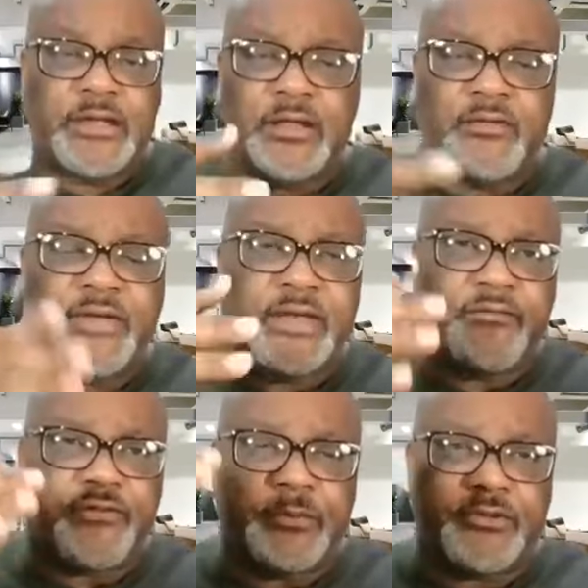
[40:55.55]

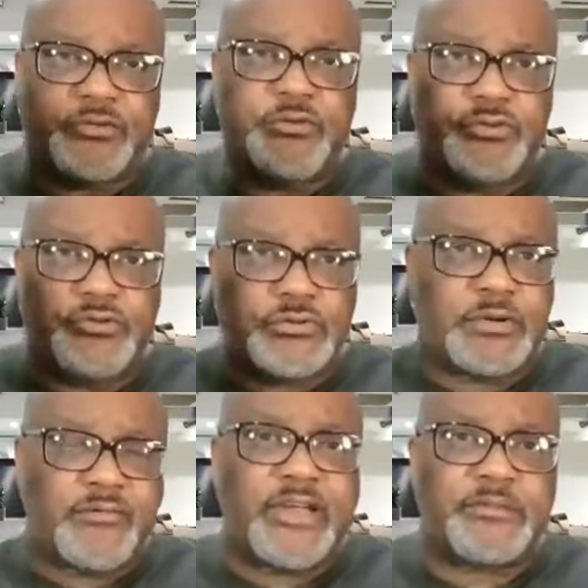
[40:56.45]
elevated from a susu to an
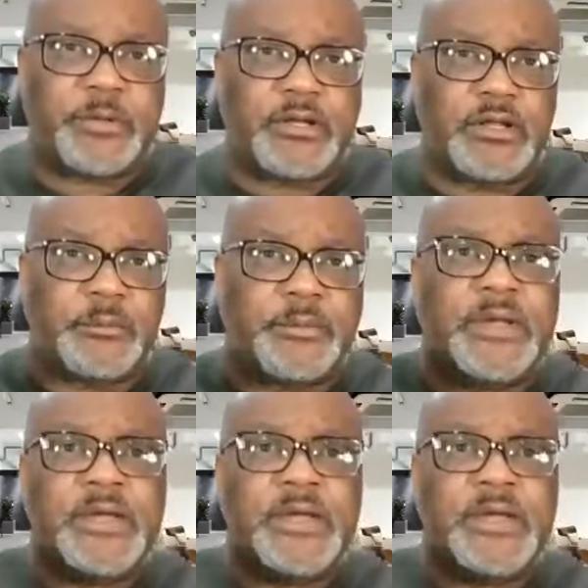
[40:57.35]
investment club